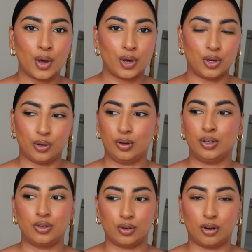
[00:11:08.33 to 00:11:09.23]

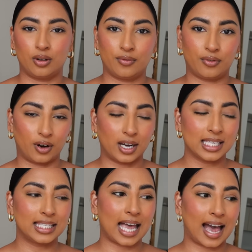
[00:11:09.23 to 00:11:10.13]
who shot for
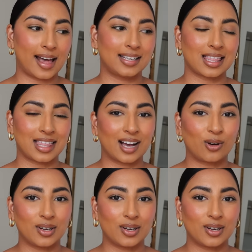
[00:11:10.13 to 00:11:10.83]
us and that